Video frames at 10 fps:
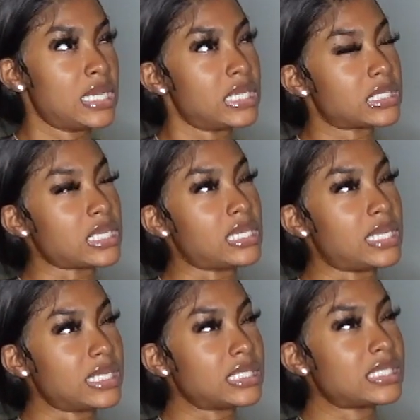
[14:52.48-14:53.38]
it's the
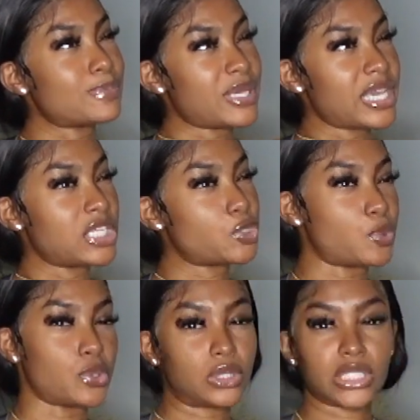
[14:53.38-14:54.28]
latest page
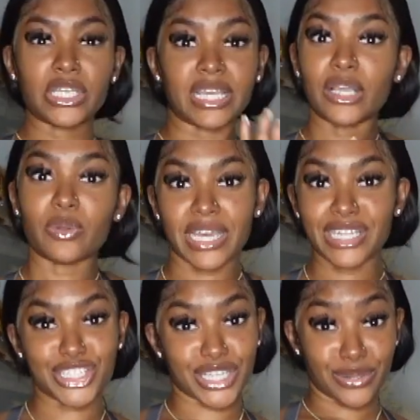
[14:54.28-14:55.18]
post, so you can go ahead
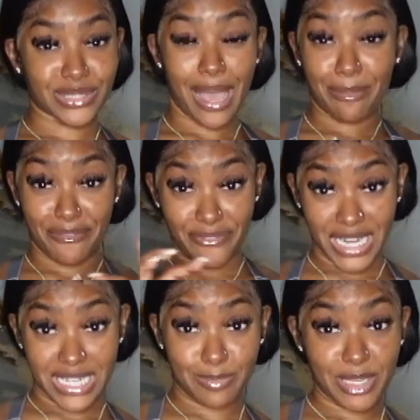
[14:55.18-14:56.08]
and check it out at my
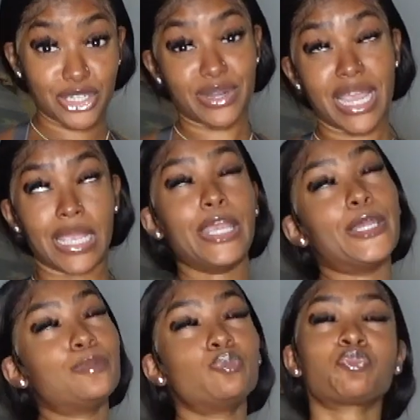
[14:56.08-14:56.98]
fitness page right
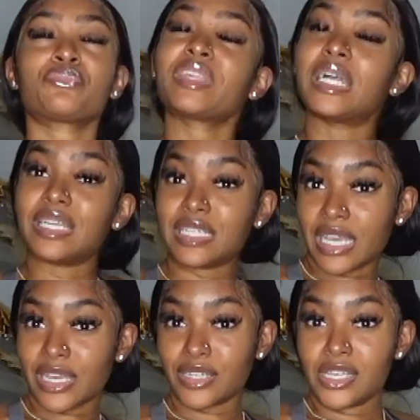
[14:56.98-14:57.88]
here. And
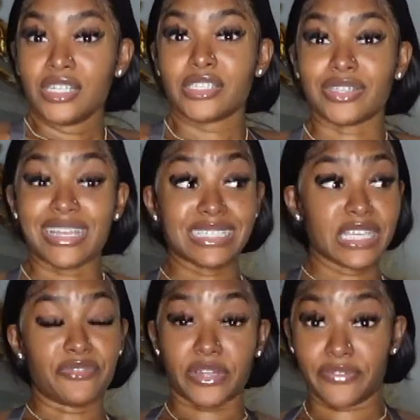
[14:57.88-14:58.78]
yeah, so that's
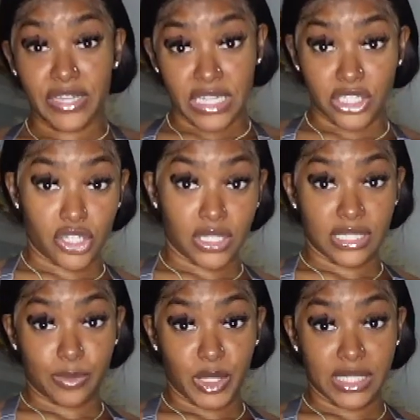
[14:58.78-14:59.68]
it for the fitness
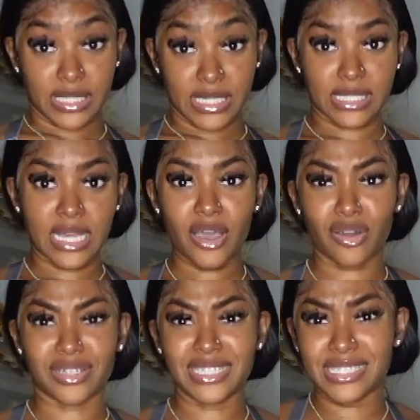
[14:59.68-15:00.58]
junkies pieces.
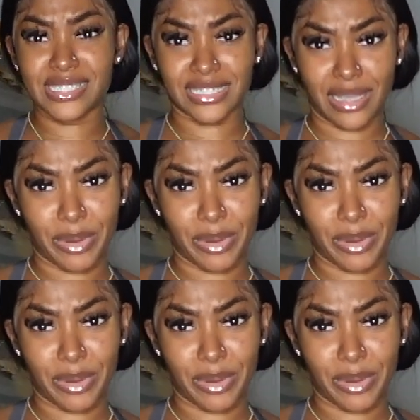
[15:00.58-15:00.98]
Oh, this is not a